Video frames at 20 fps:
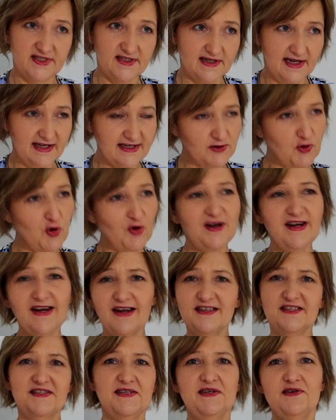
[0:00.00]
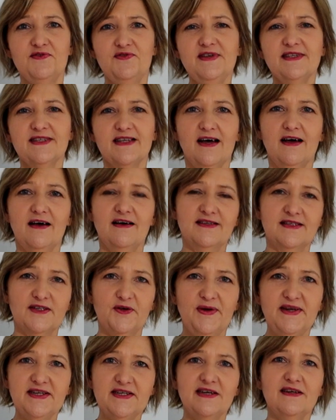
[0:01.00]
let's call it our series, our
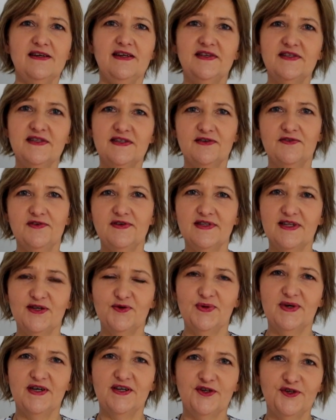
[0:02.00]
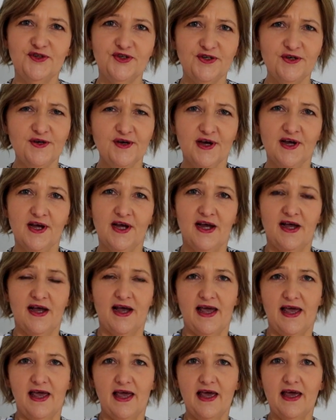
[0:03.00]
sewing technique series that we're going to do.
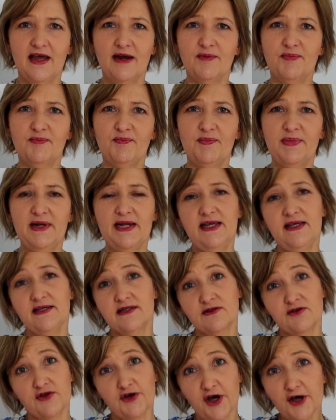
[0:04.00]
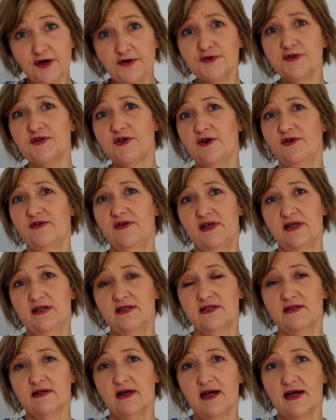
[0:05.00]
And please go sew
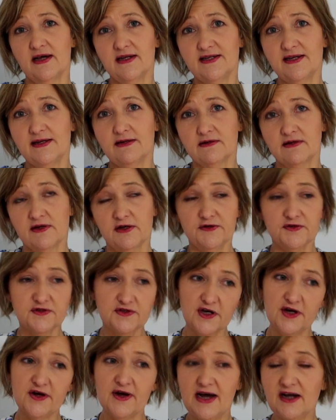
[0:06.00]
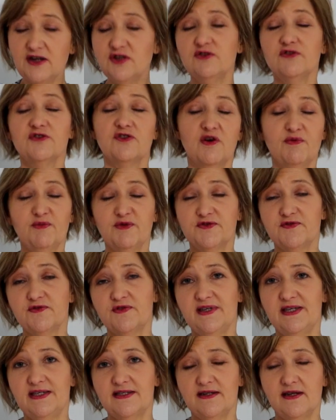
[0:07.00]
these, go sew out your samples for
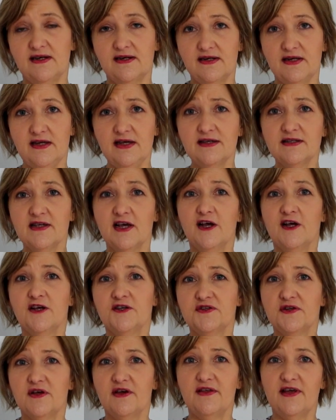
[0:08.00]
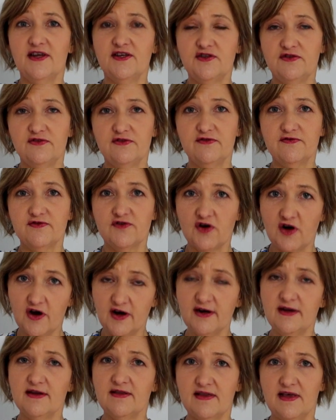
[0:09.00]
these techniques, so that you've
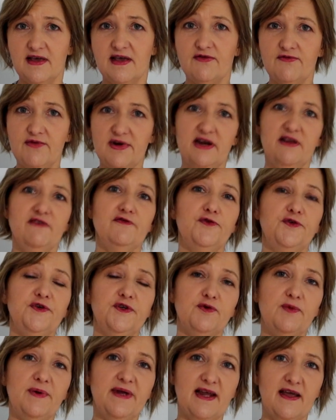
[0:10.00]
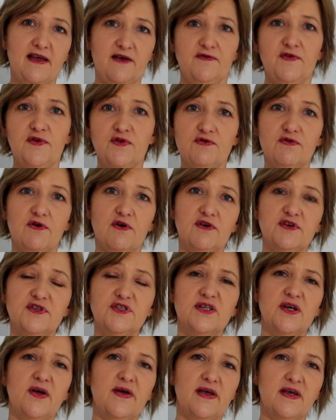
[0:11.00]
got it there ready for you whenever you are
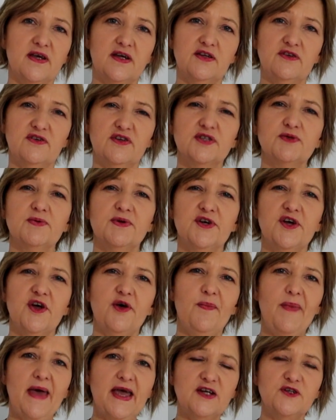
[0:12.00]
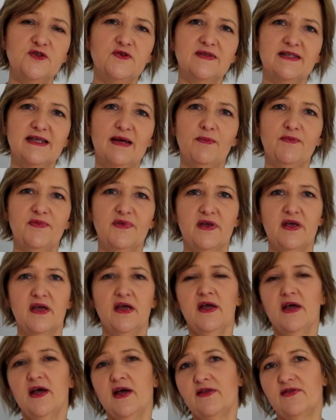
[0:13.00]
sewing and you just want to go back to something,
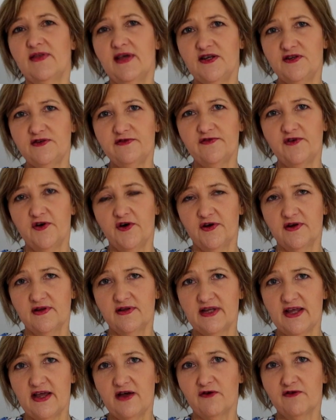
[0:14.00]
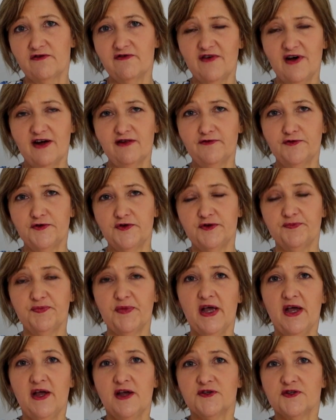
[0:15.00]
that you've got it there on file for you.
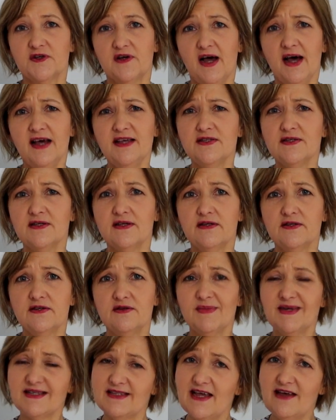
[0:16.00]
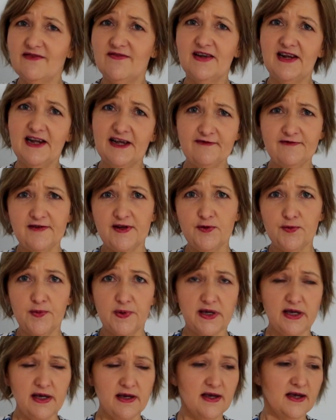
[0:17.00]
So guys, you must have a lovely
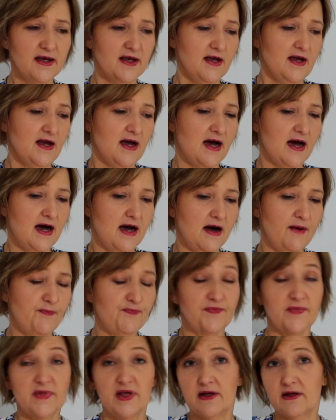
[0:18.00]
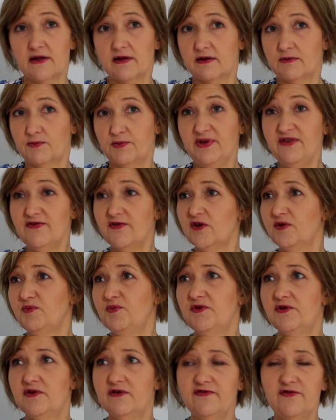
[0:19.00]
week. We've got
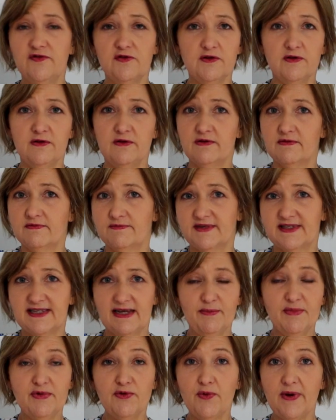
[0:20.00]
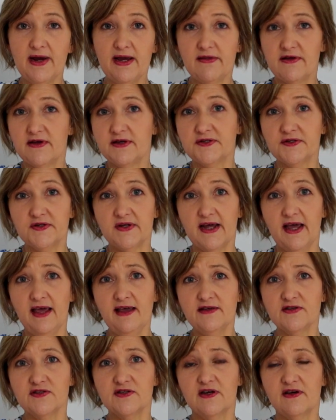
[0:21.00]
beautiful summer weather
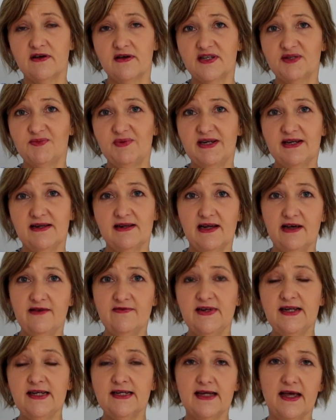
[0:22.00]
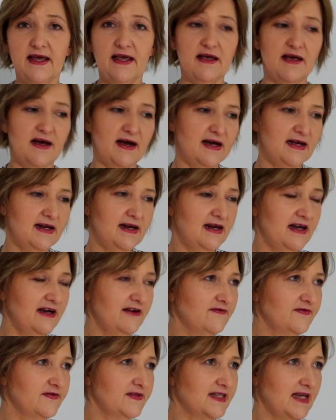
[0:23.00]
today, so it's been a lovely day. I
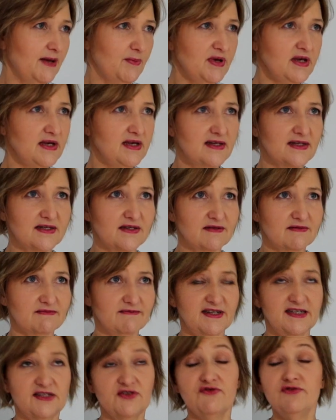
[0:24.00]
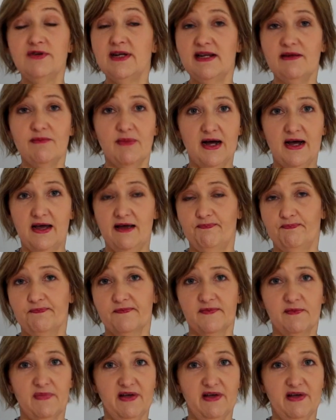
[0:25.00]
love summer. It's really my